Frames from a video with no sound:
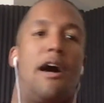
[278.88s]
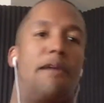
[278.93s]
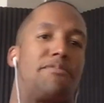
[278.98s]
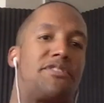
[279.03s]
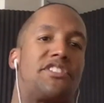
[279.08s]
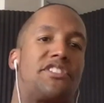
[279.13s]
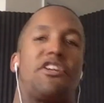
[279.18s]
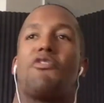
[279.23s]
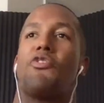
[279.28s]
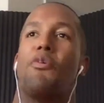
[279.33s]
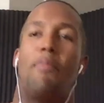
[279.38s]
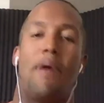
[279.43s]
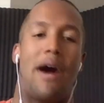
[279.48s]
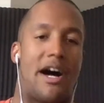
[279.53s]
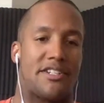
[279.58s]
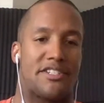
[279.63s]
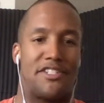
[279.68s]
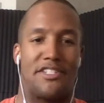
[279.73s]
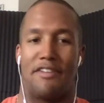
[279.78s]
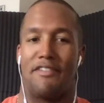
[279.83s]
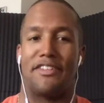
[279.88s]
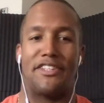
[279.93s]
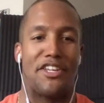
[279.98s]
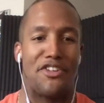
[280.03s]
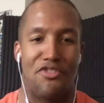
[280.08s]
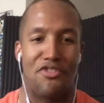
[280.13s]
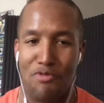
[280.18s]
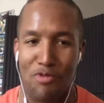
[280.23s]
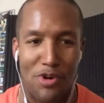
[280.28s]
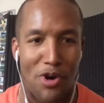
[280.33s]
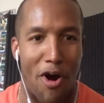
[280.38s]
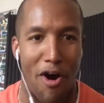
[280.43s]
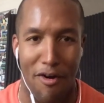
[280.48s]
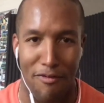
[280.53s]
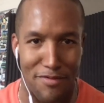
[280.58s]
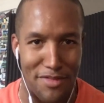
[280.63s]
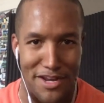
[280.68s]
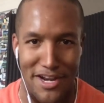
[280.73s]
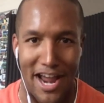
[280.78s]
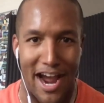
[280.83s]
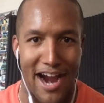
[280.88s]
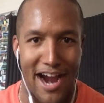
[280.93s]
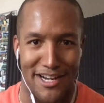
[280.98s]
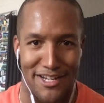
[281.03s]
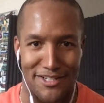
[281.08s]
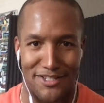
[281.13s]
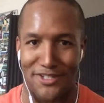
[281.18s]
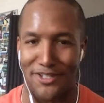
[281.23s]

cereal boxes, everything you recall from the 90s.